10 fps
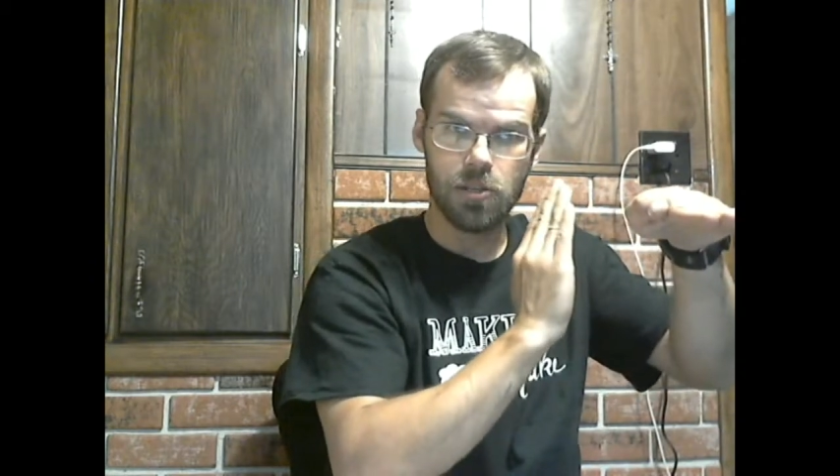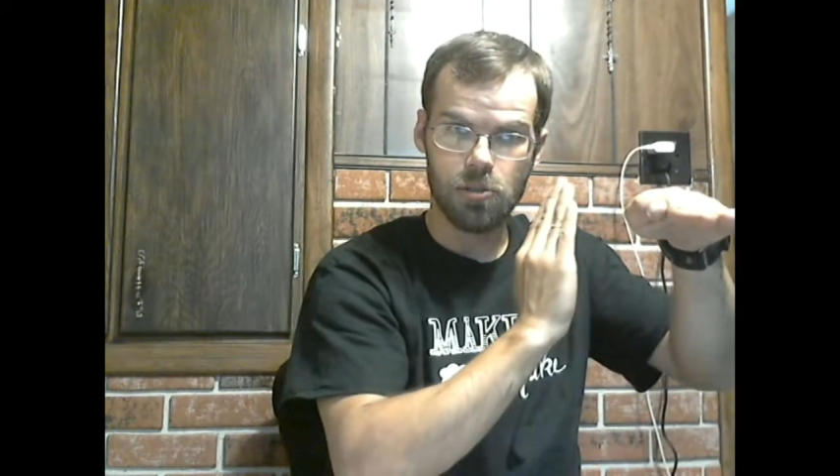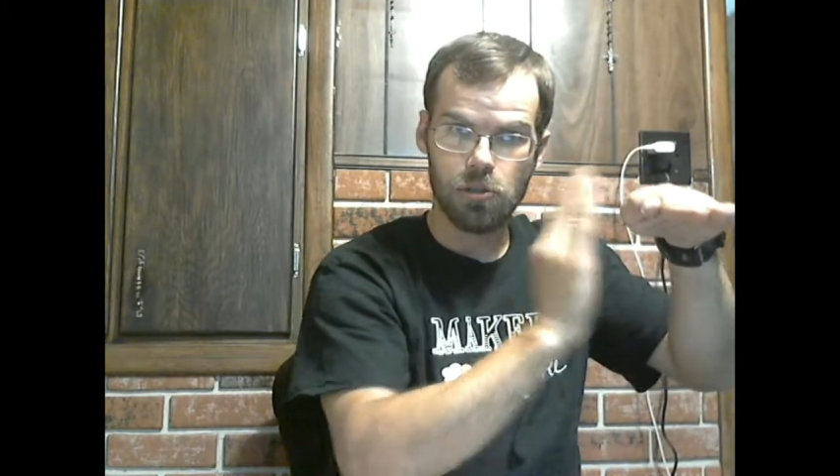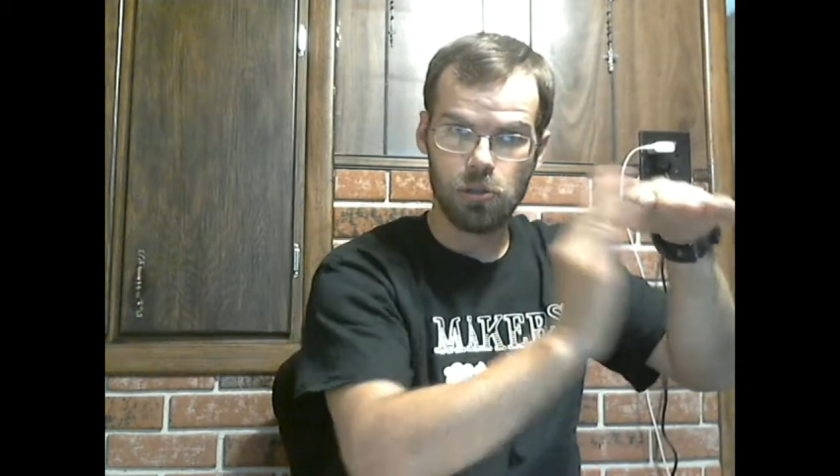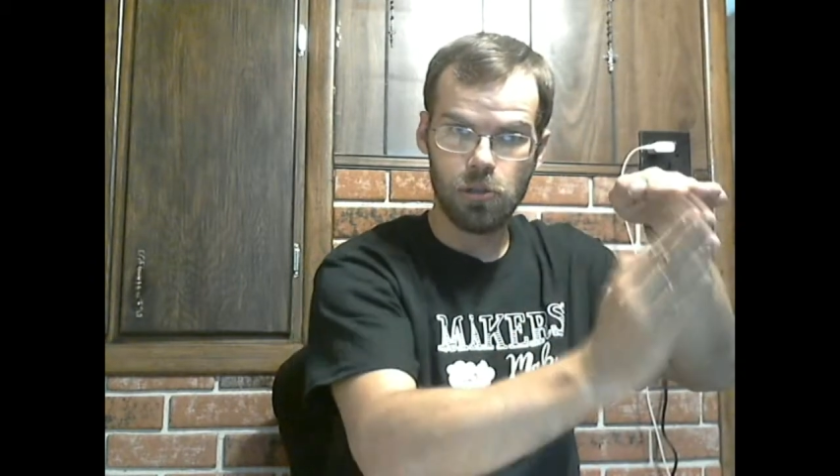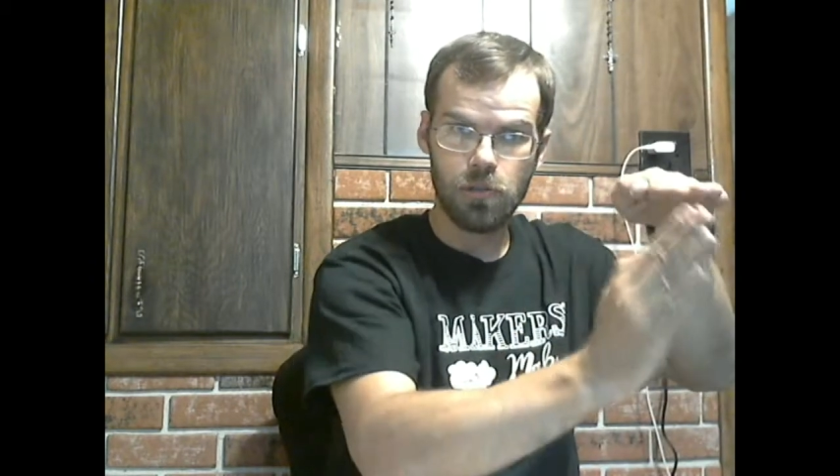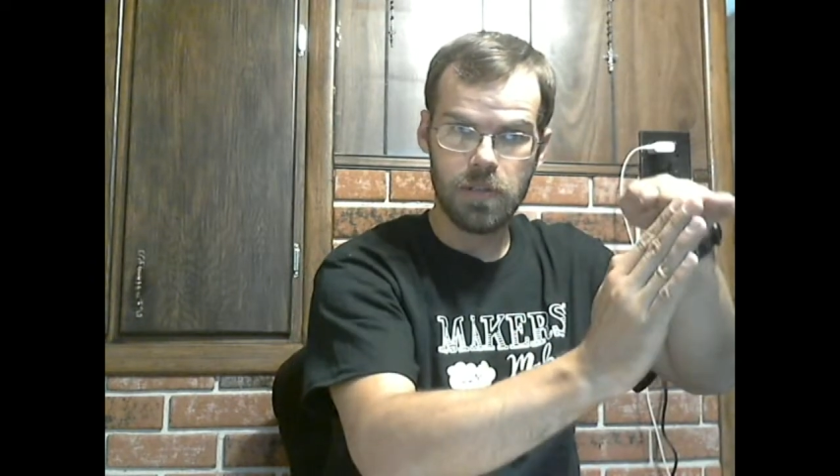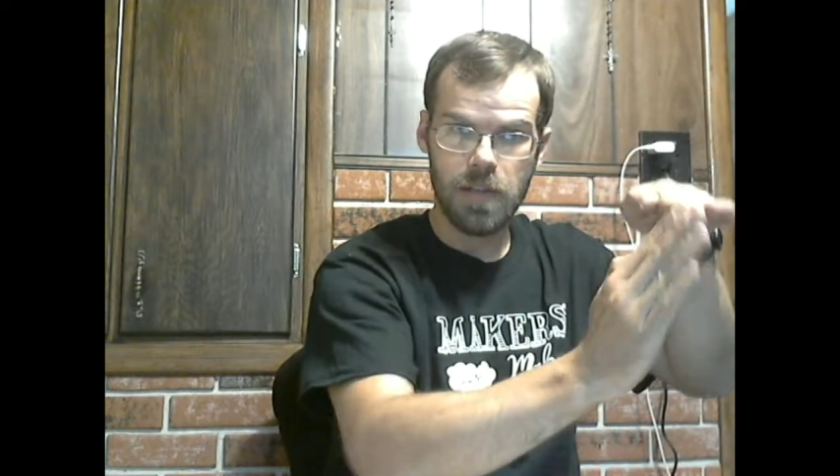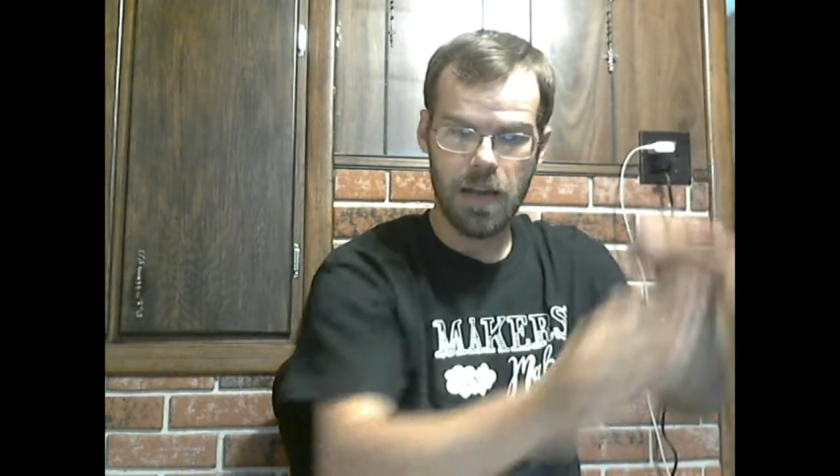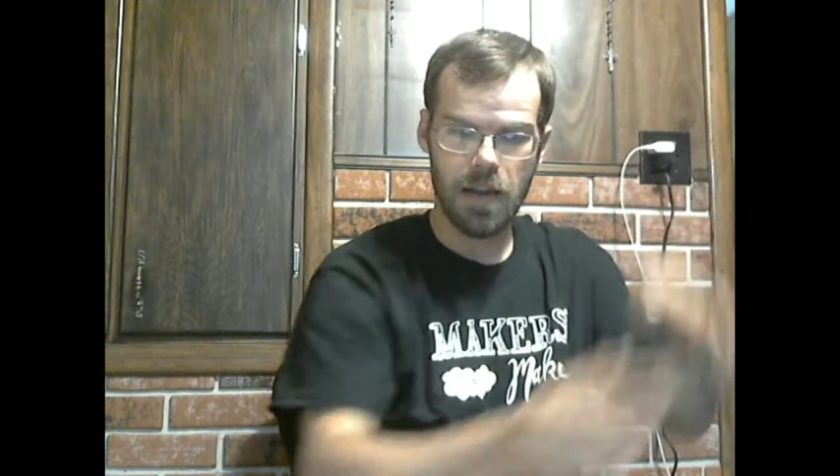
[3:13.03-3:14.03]
is
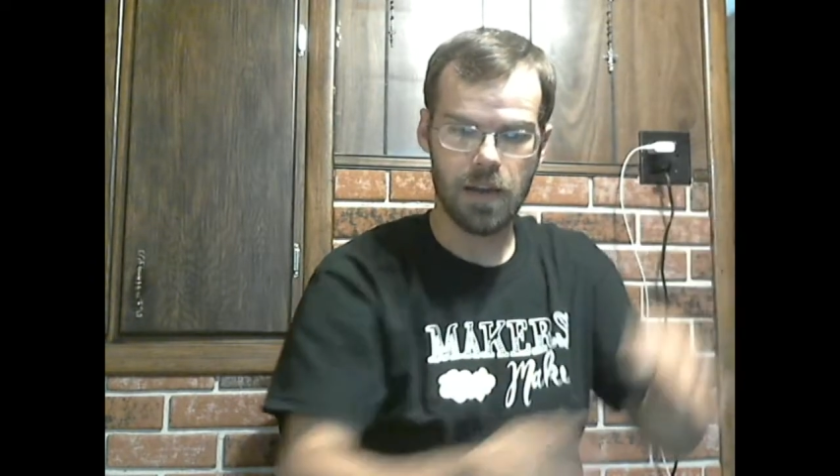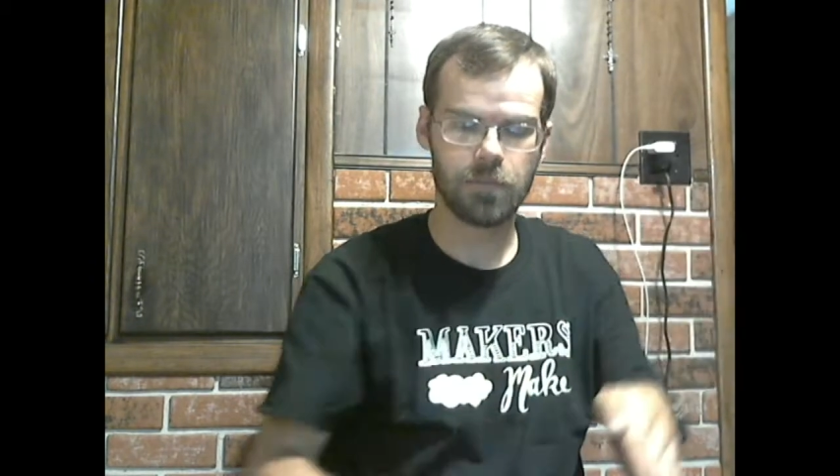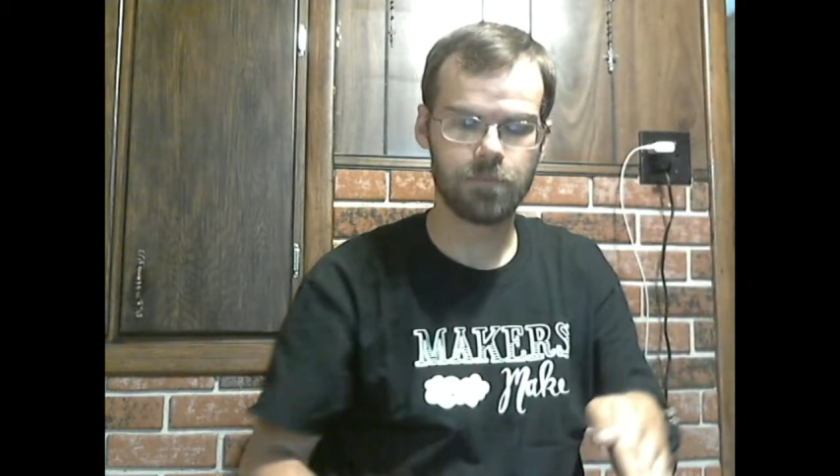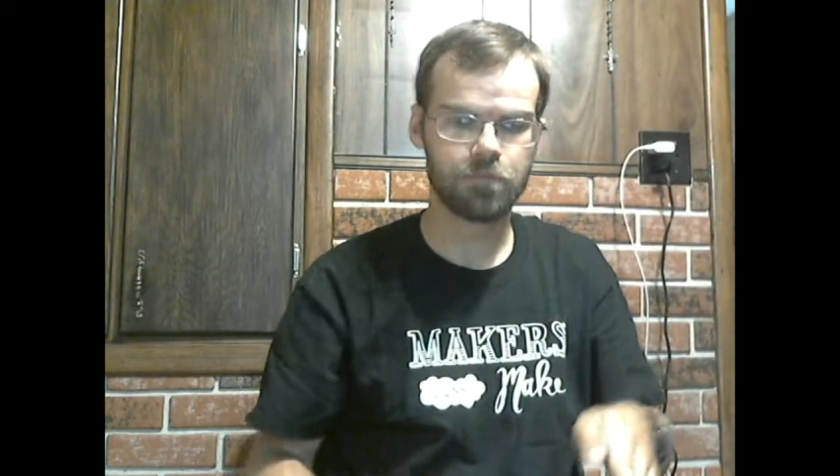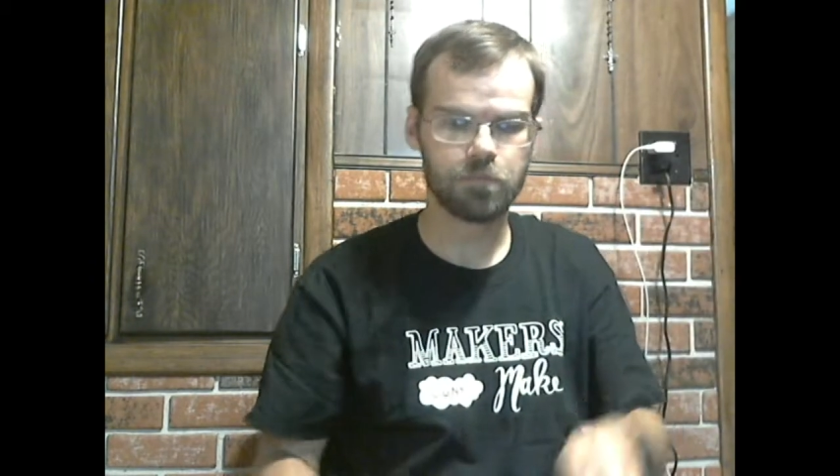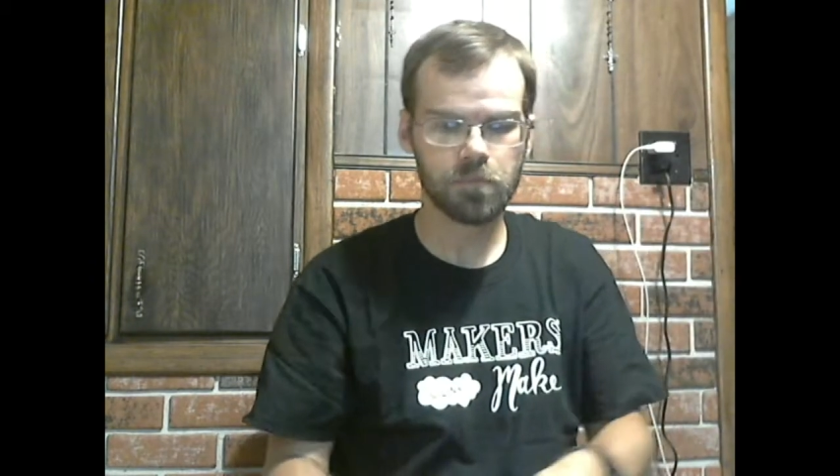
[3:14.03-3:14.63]
glued down,